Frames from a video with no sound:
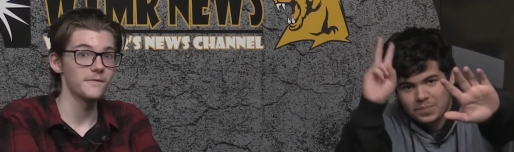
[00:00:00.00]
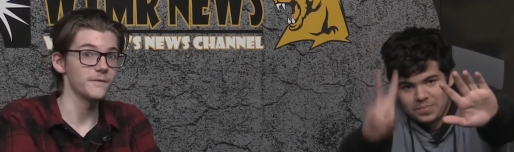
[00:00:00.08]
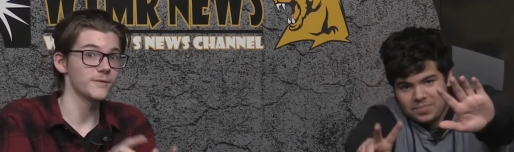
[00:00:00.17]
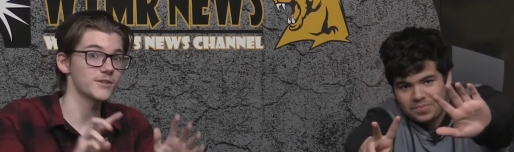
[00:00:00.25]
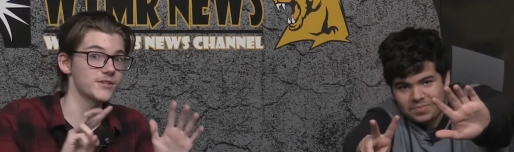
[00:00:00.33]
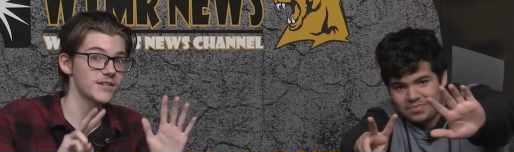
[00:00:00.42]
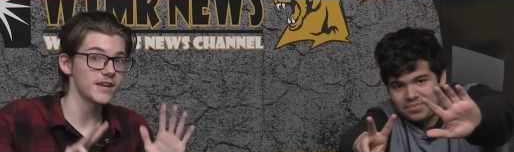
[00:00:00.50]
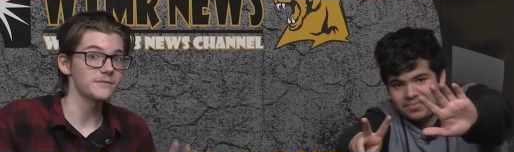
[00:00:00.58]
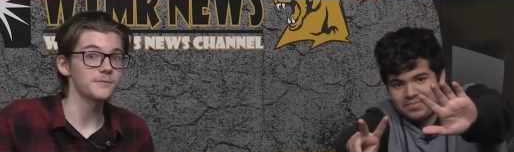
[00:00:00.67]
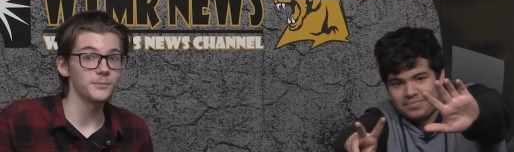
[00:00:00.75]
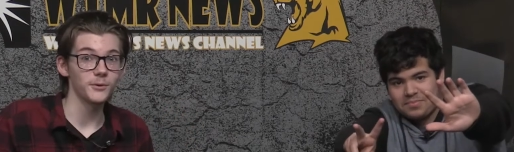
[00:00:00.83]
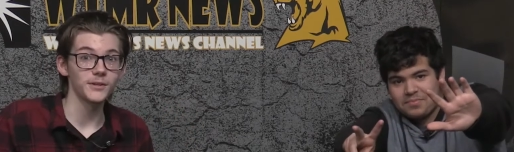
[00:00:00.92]
Speaker 1: For
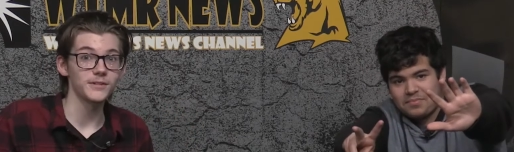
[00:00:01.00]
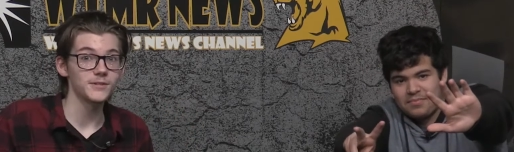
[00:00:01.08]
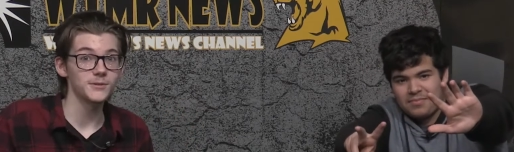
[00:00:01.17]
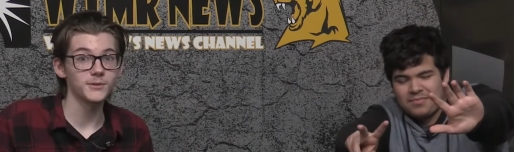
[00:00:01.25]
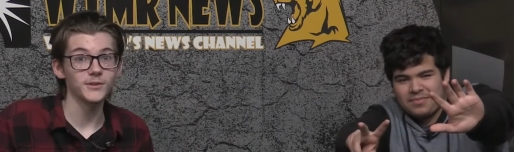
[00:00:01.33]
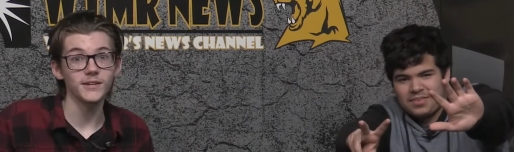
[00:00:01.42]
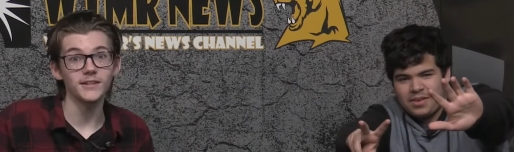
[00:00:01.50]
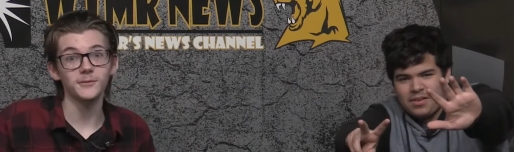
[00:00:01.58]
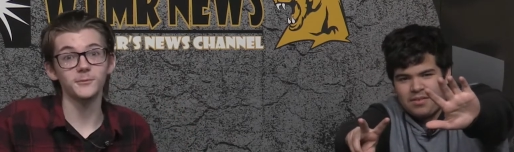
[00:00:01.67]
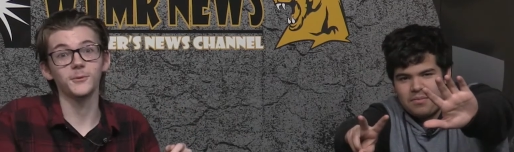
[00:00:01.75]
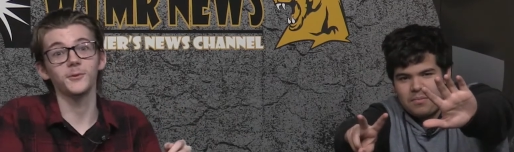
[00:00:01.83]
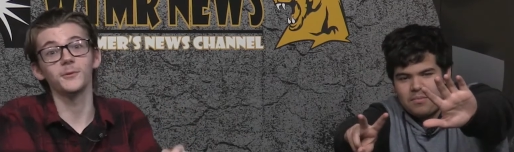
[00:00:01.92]
seven points, you can get a
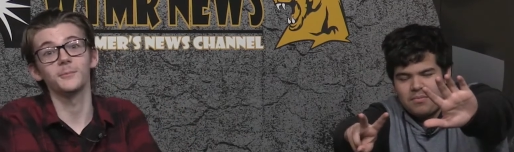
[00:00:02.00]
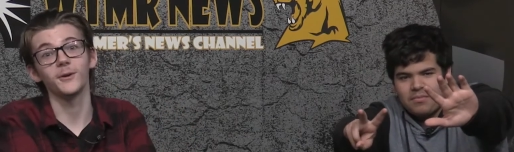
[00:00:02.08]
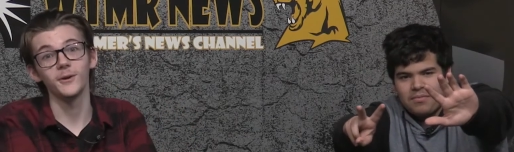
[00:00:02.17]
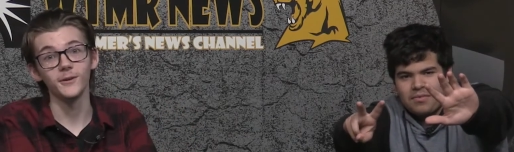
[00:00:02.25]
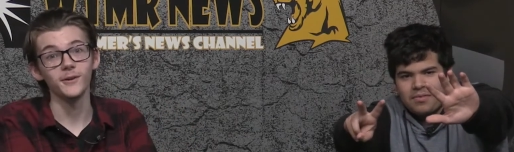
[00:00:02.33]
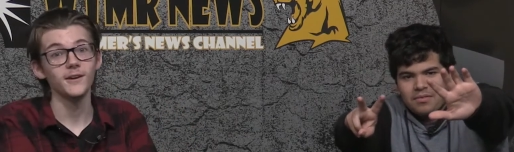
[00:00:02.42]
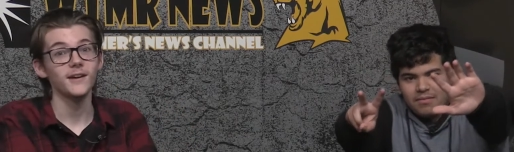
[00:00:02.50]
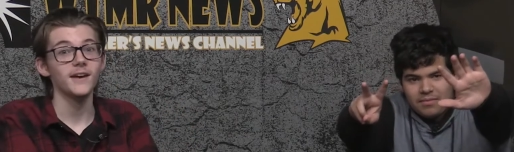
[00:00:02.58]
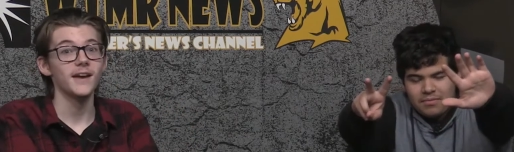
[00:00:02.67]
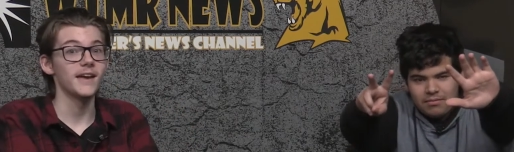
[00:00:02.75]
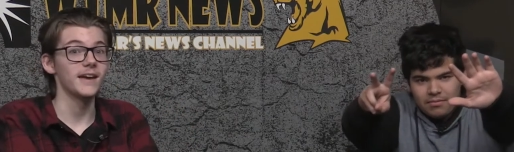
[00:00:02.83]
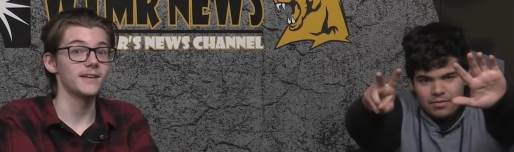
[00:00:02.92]
granola bar.
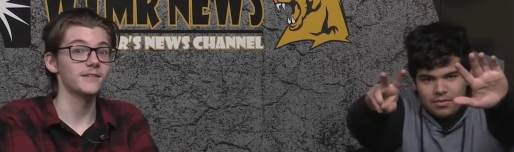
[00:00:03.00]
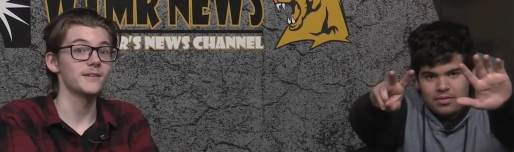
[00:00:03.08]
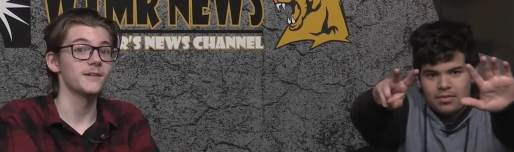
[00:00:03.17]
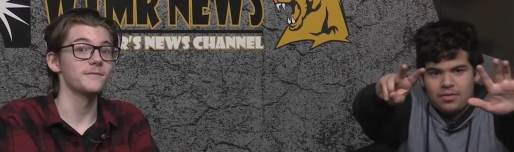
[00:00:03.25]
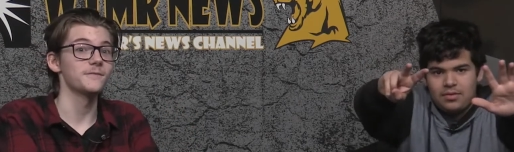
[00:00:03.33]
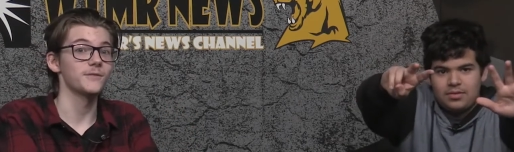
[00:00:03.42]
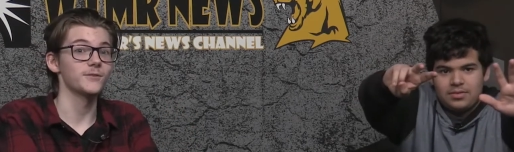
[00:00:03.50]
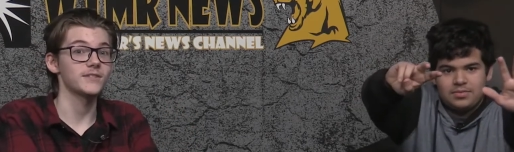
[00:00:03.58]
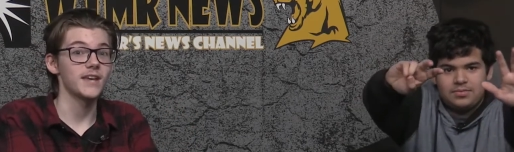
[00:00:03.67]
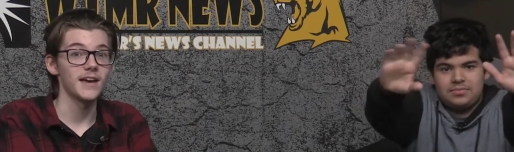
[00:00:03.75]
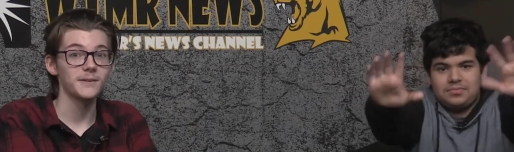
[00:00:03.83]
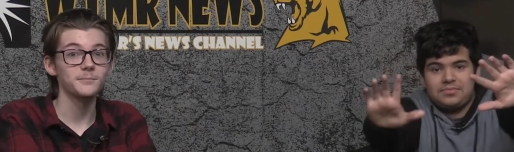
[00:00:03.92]
And for
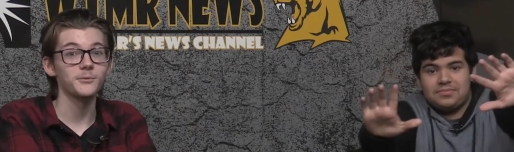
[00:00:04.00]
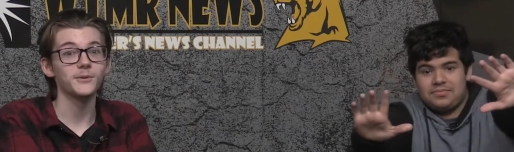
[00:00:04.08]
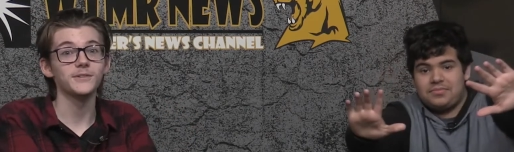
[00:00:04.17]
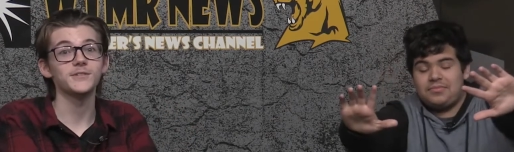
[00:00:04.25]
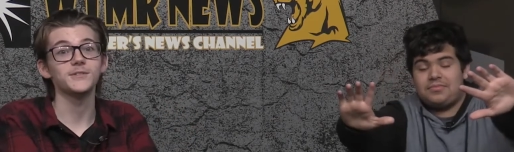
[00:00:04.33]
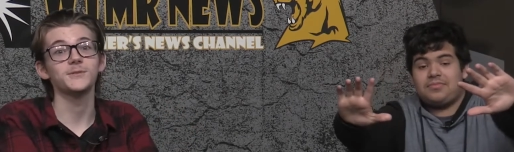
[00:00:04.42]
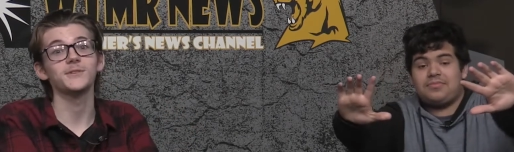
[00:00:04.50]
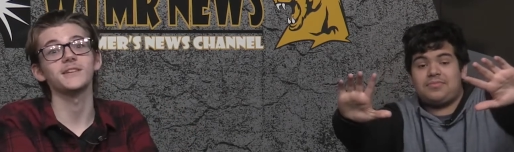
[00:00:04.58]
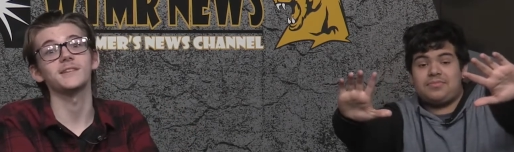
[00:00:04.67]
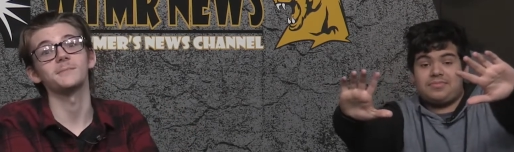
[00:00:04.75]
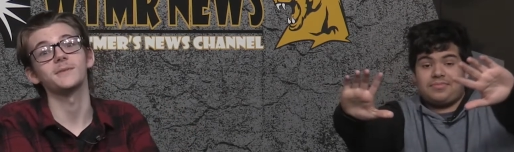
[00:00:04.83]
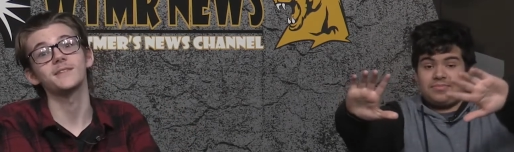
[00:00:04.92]
10 points, you can
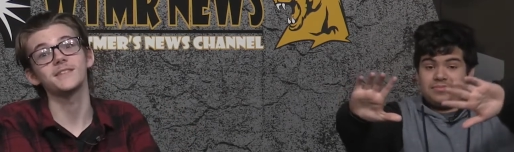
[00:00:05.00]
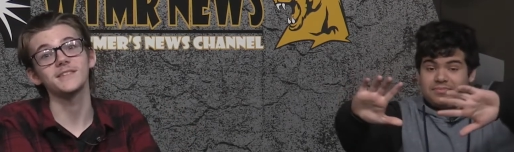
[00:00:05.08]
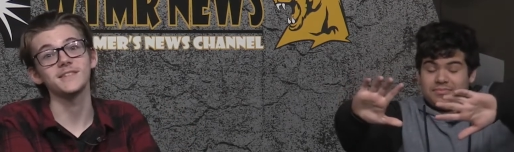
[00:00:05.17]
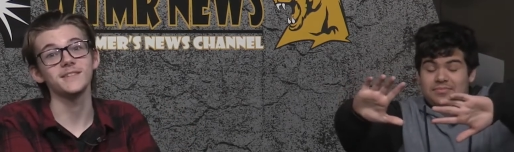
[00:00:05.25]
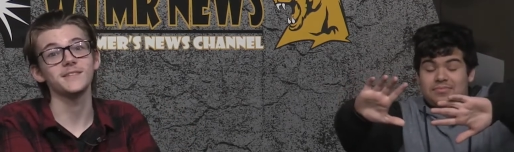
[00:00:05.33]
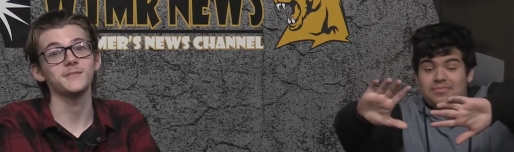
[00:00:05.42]
get a pixie stick